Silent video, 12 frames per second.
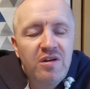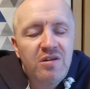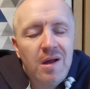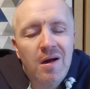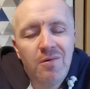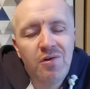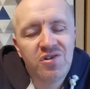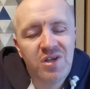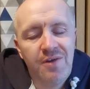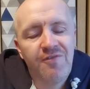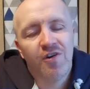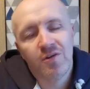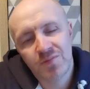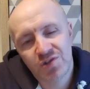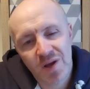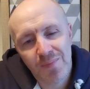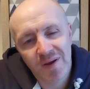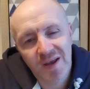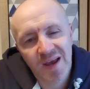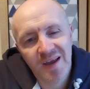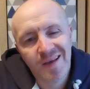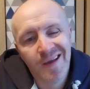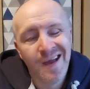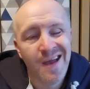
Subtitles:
cozy thumbs up. Okay.